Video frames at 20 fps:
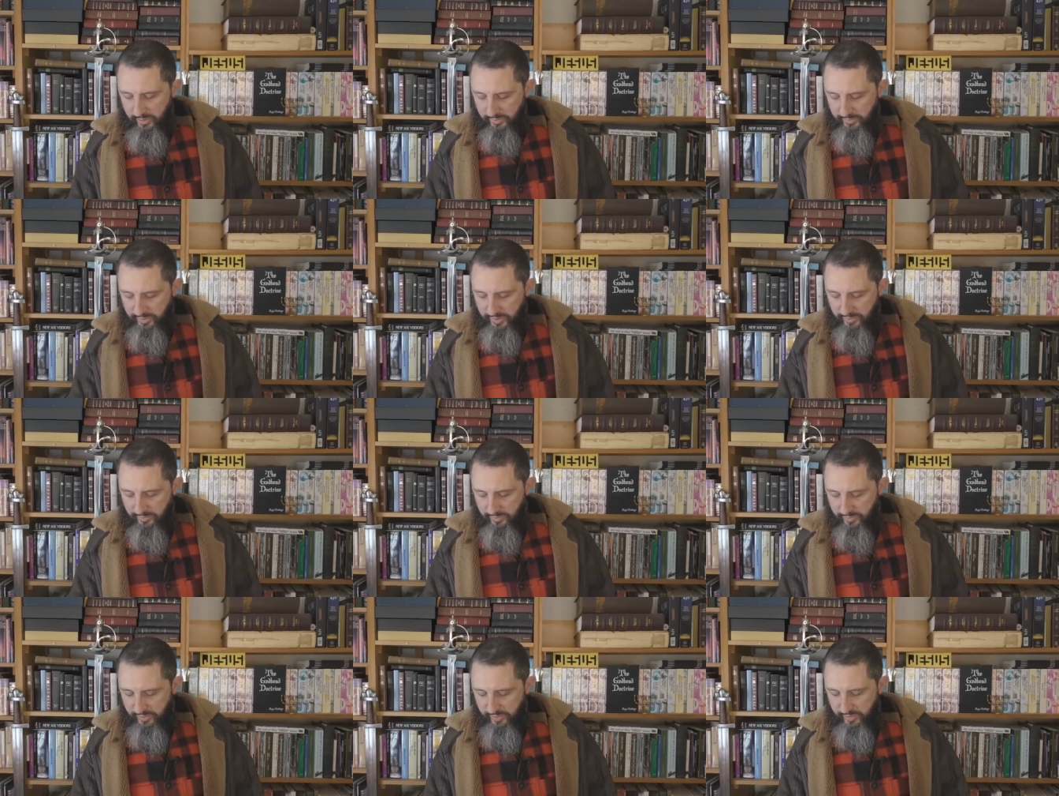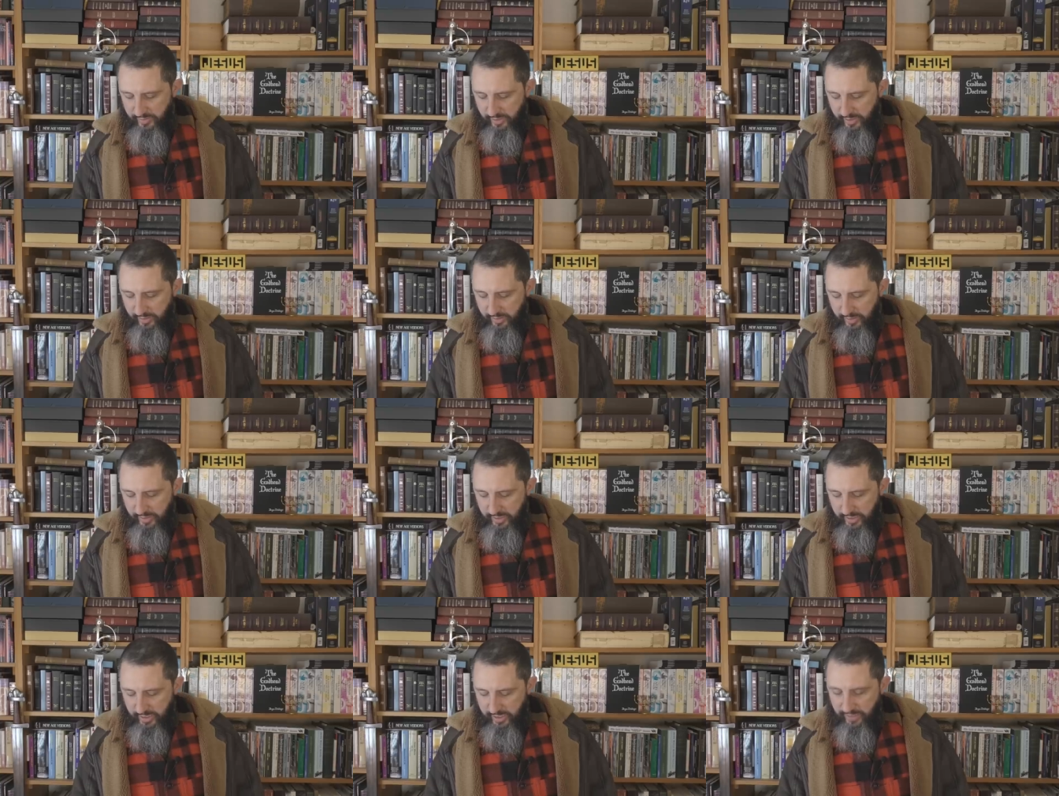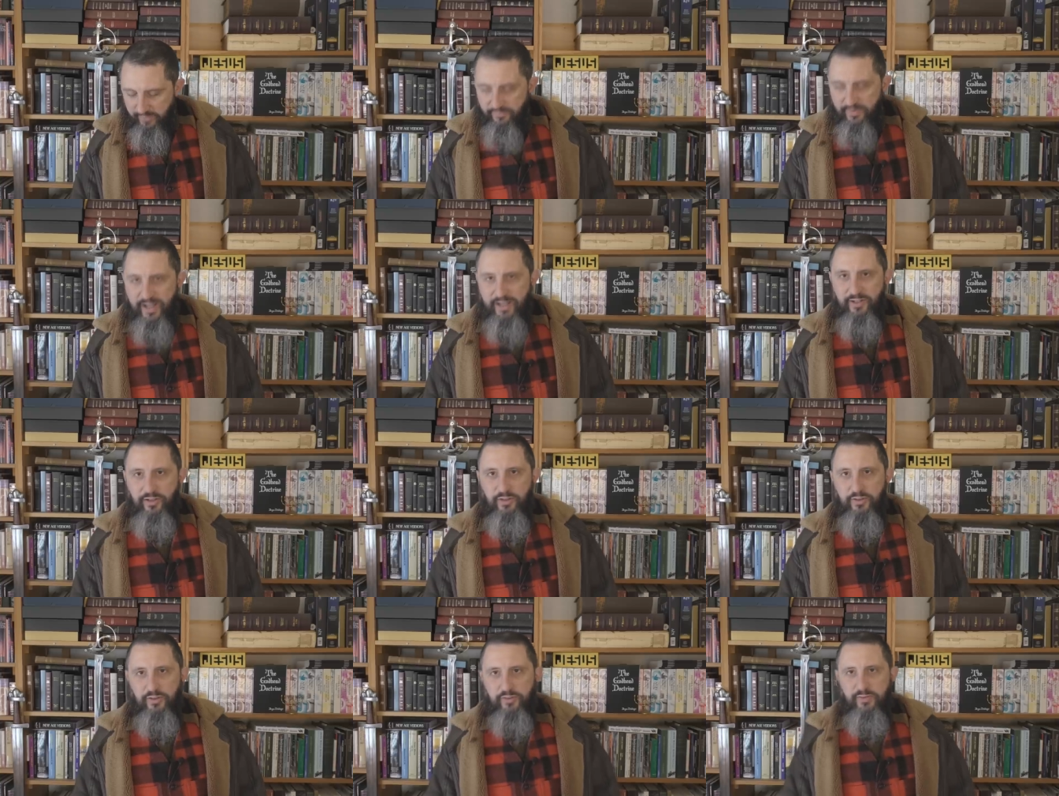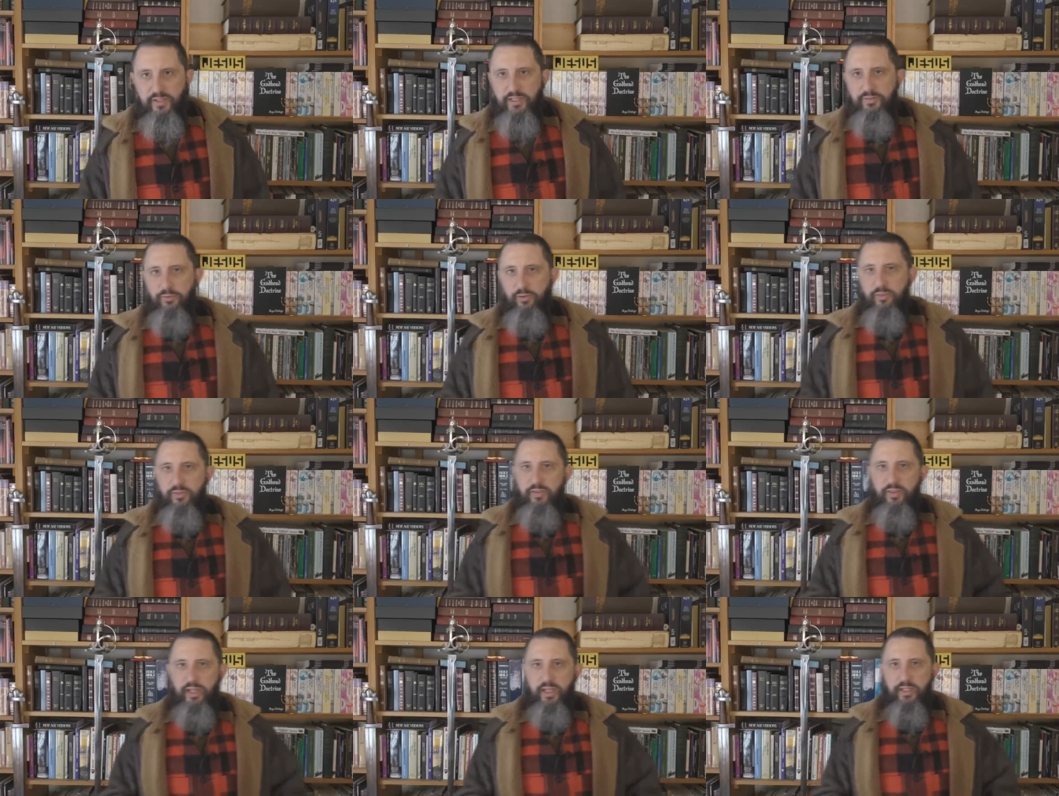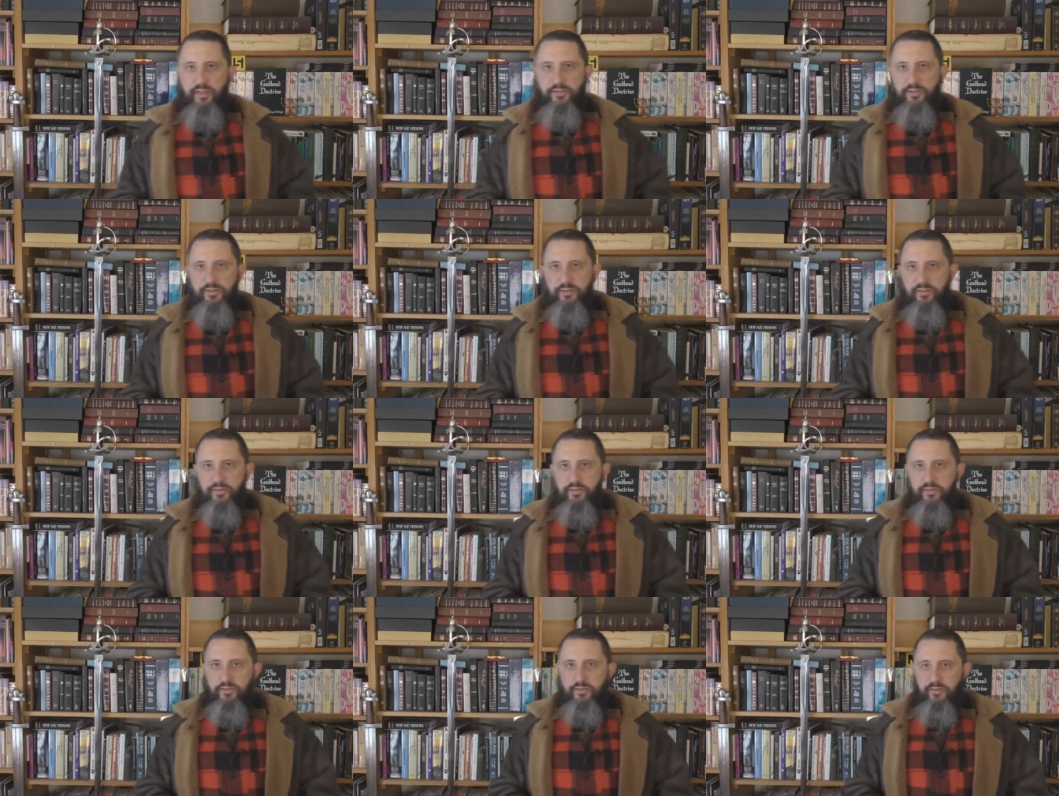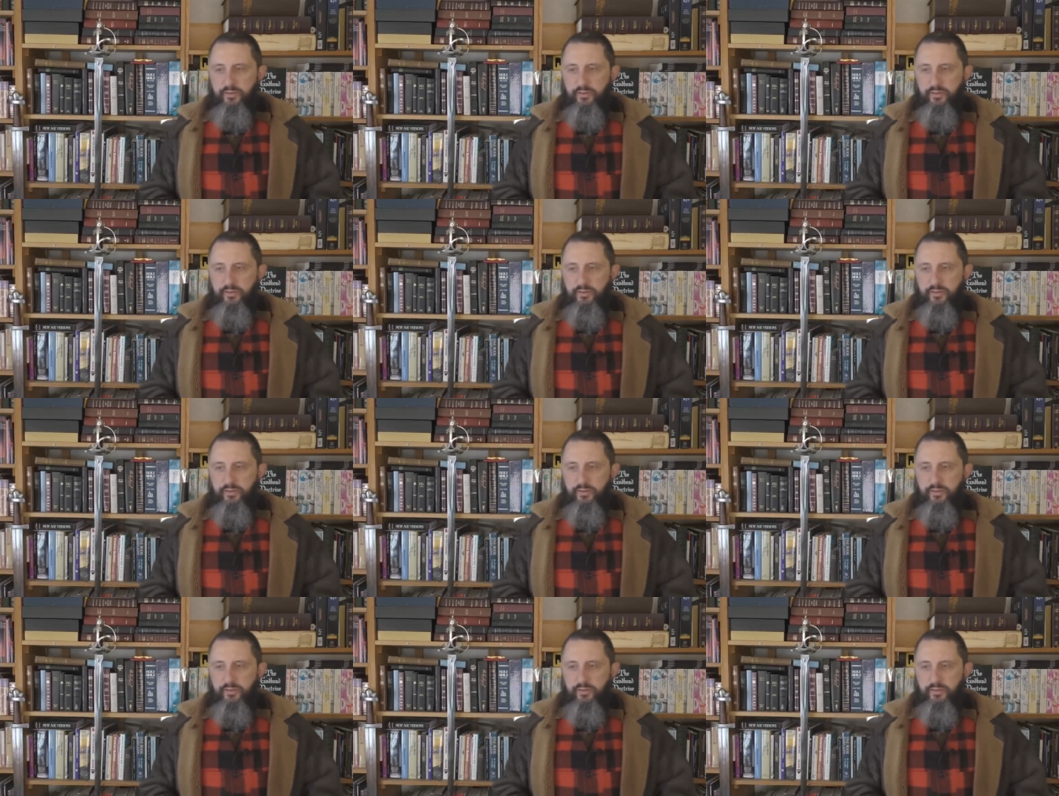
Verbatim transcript: It's interesting there. Inventors of evil things.